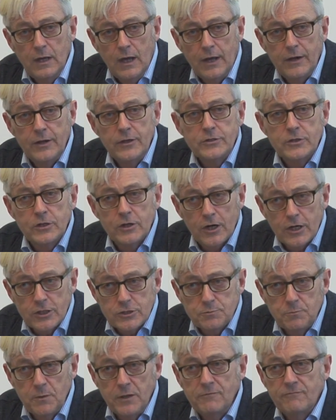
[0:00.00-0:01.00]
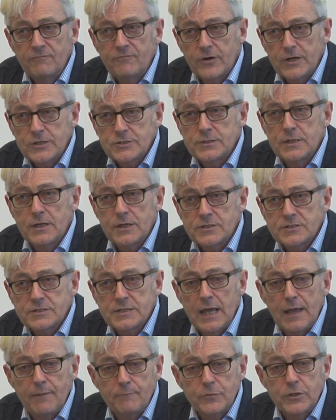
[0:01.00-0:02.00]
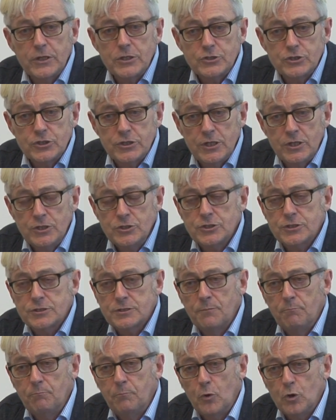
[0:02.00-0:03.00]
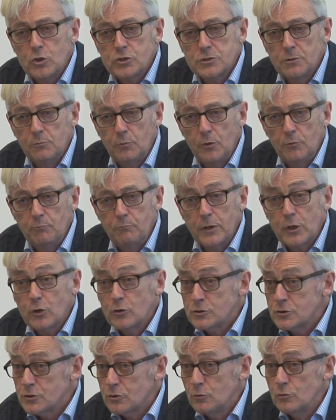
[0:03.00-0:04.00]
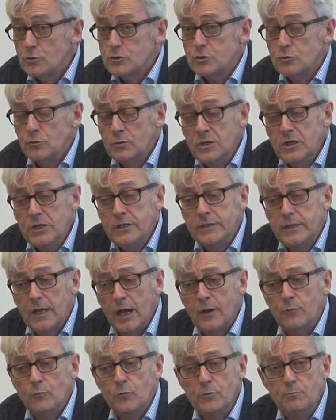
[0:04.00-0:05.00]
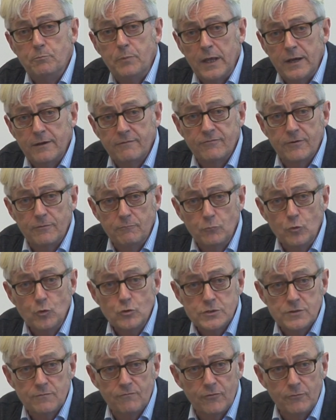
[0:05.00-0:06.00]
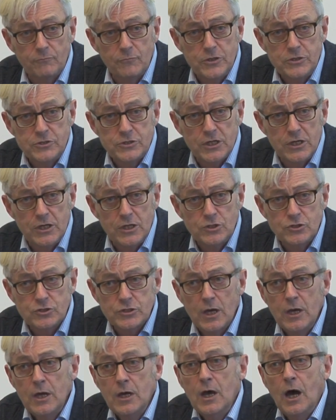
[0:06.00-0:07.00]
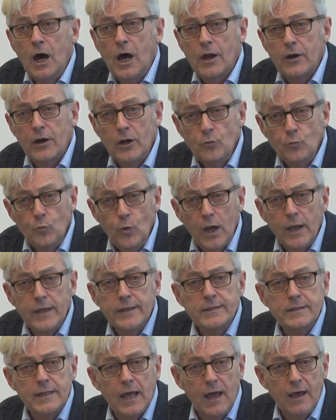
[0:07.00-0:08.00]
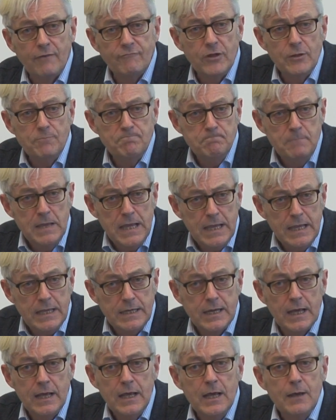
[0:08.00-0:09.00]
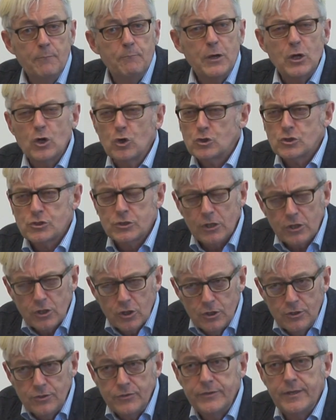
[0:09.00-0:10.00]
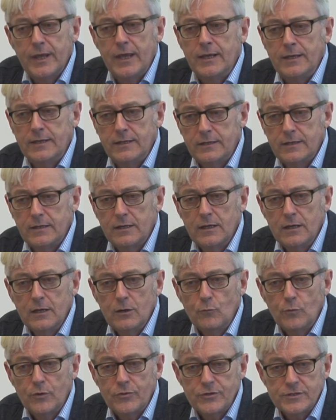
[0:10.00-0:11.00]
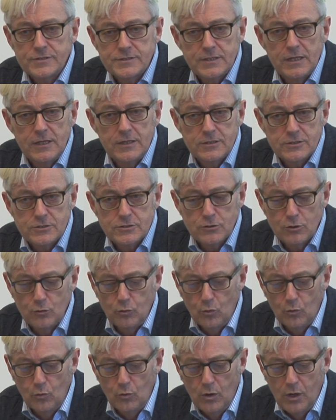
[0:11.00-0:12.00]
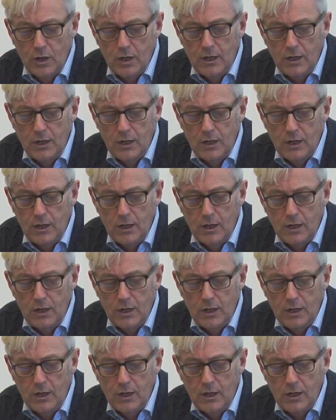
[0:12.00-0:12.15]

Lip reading: An encouragement for us to accept that change is impossible because those who need and would benefit most from the change are unwilling to have it made because they're content with the status quo.